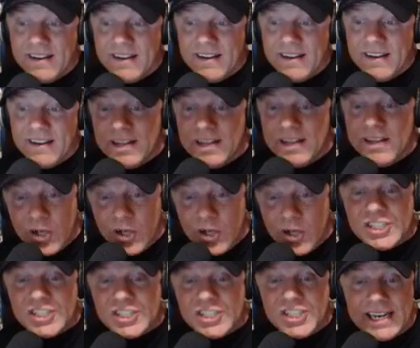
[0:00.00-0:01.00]
Give me the
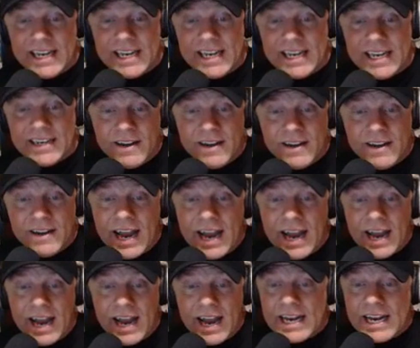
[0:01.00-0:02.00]
good shit.
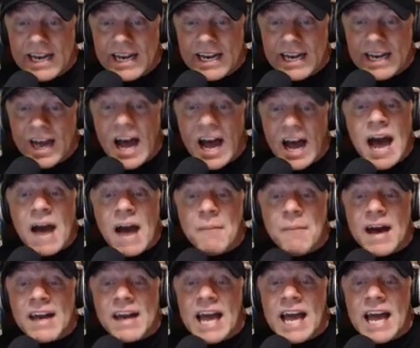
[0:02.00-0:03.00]
And how
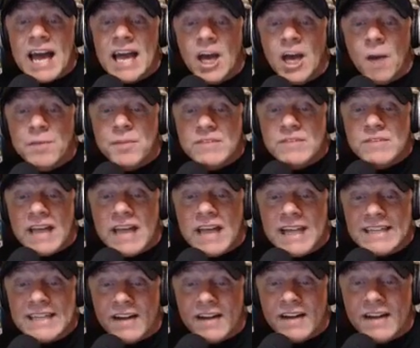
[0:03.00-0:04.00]
about I help you
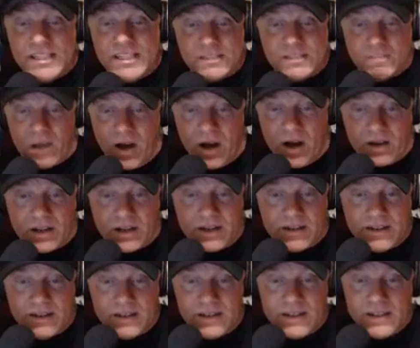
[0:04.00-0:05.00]
take down this punk?
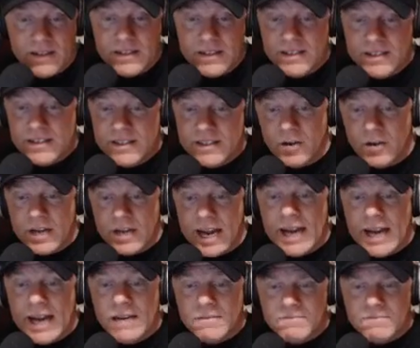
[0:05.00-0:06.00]

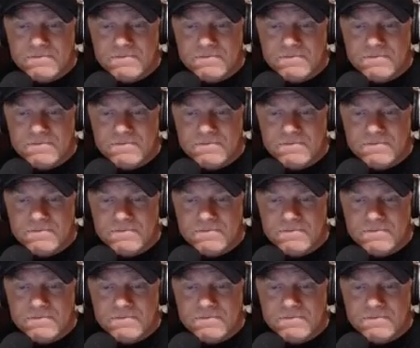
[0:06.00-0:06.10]
Okay?